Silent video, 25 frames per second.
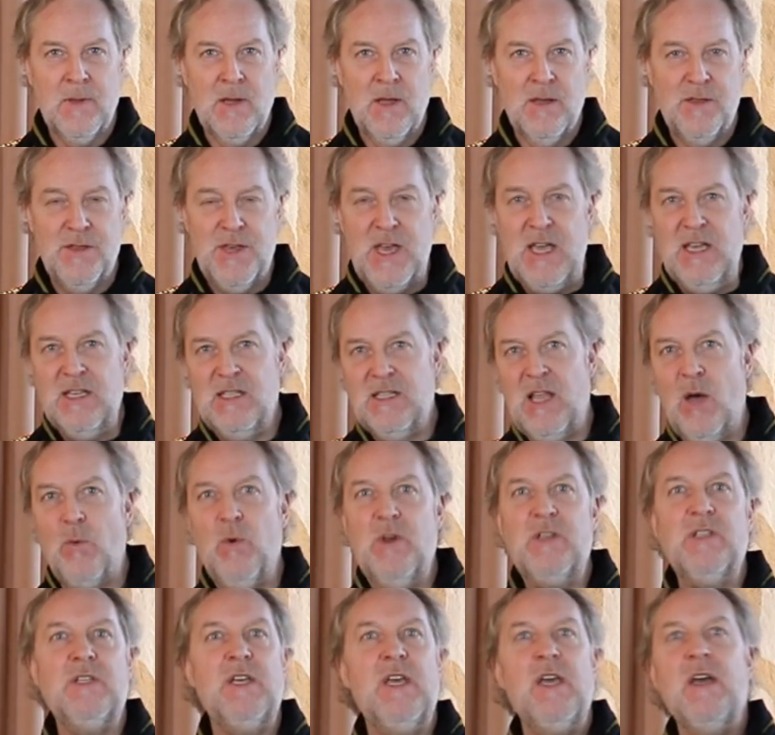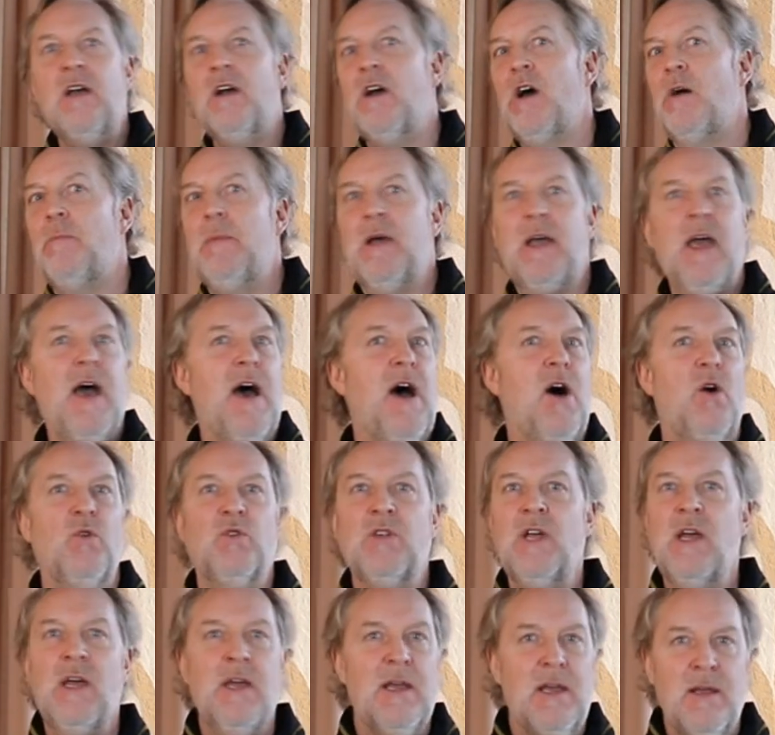things that we're seeing coming
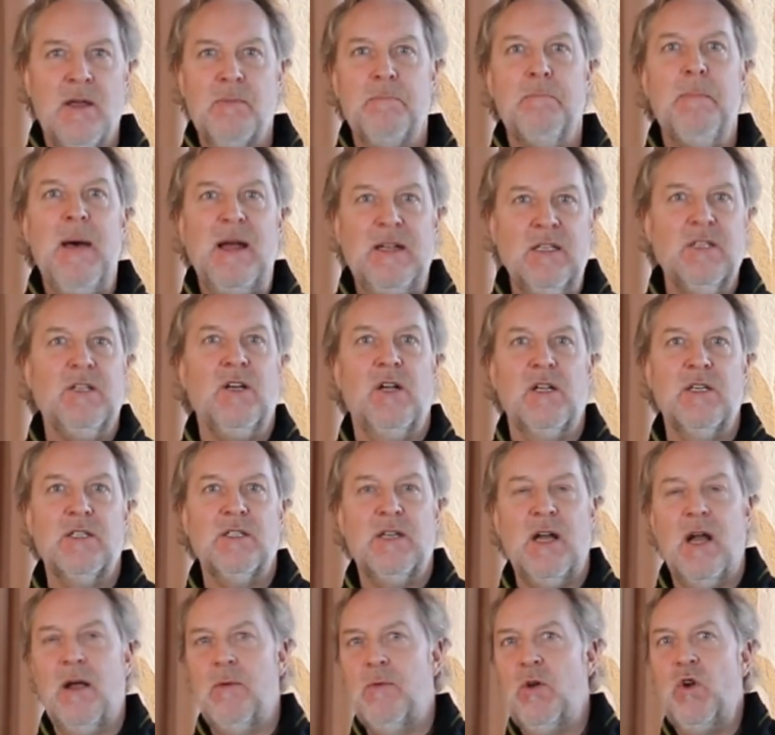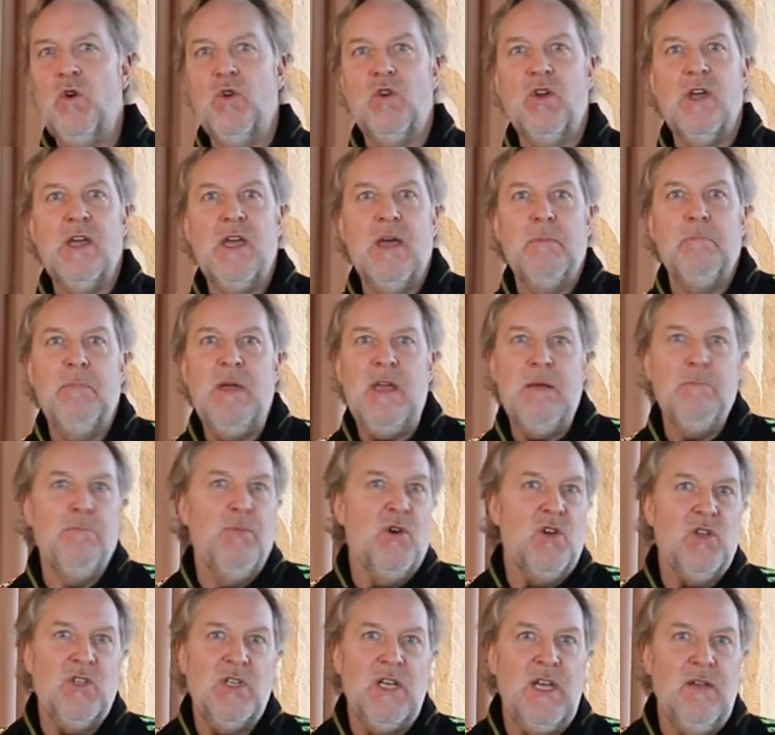out, metals that are looking and being
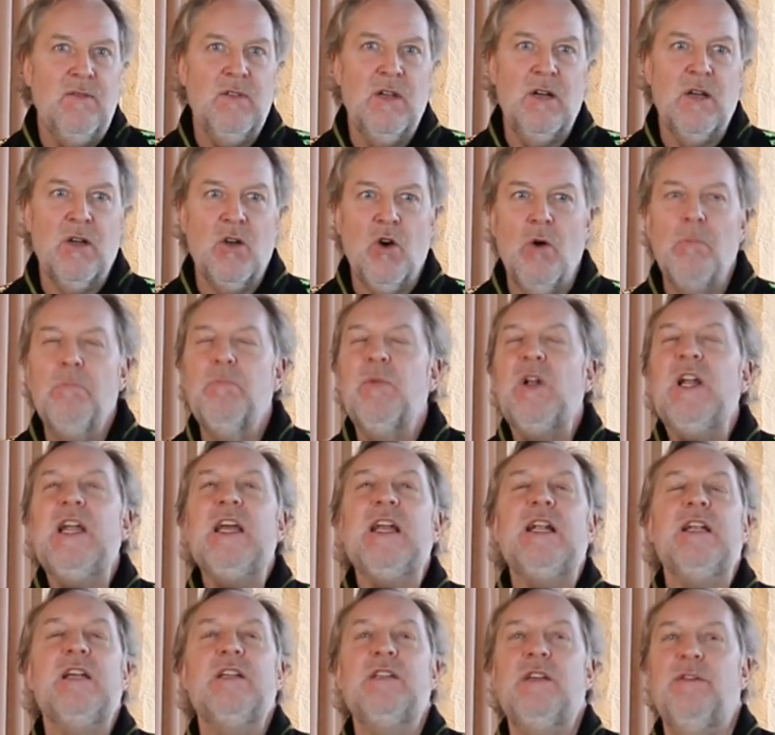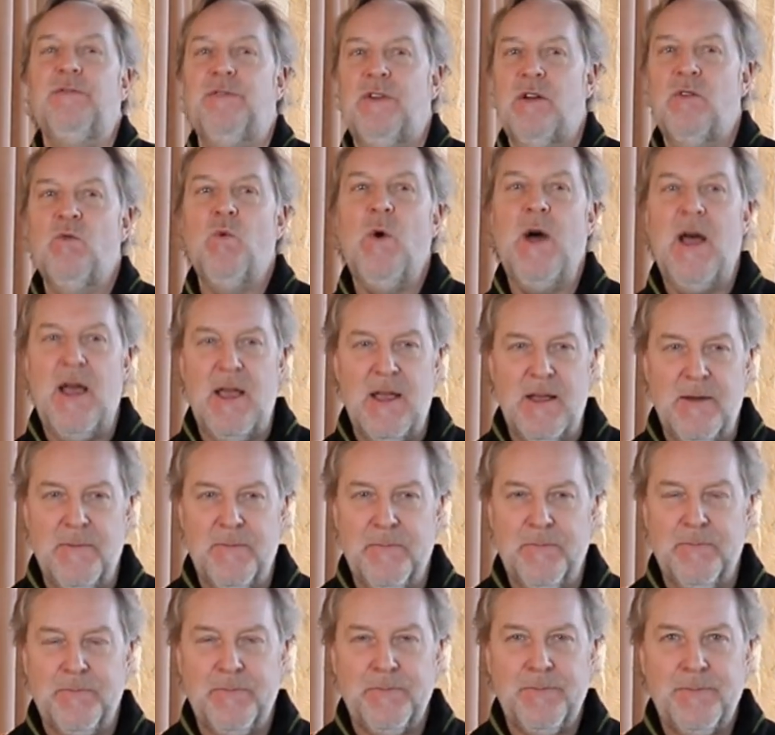perceived in a completely different way,
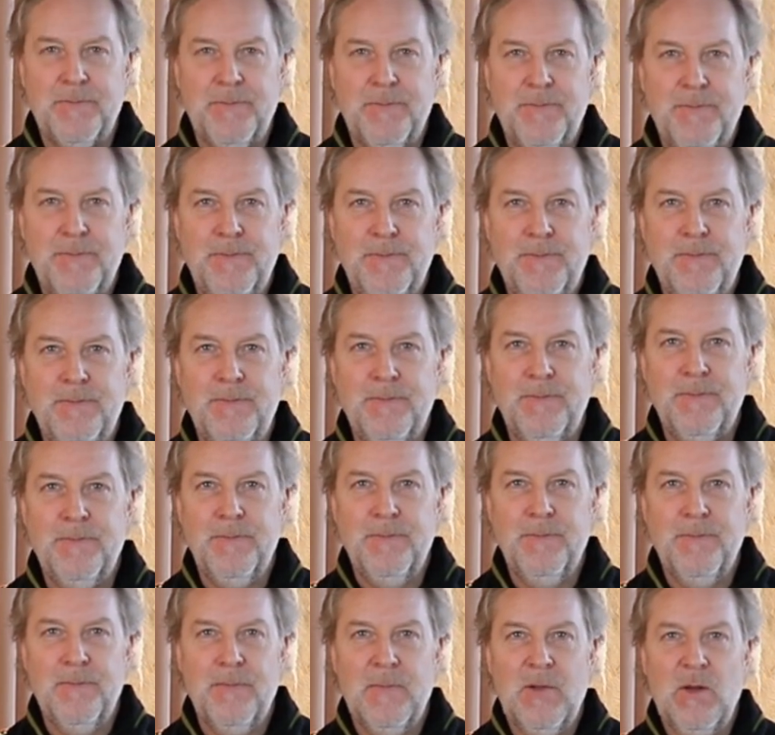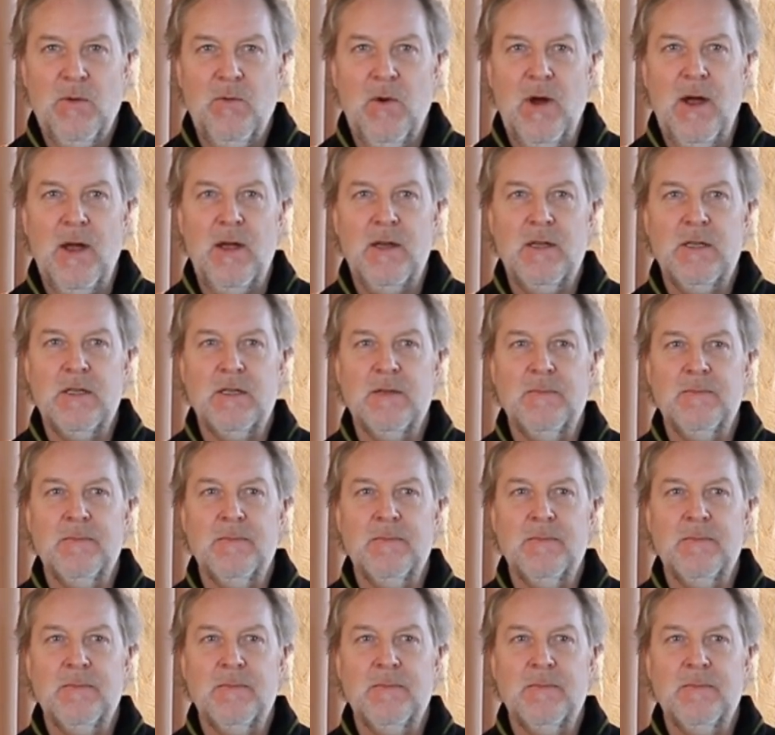right?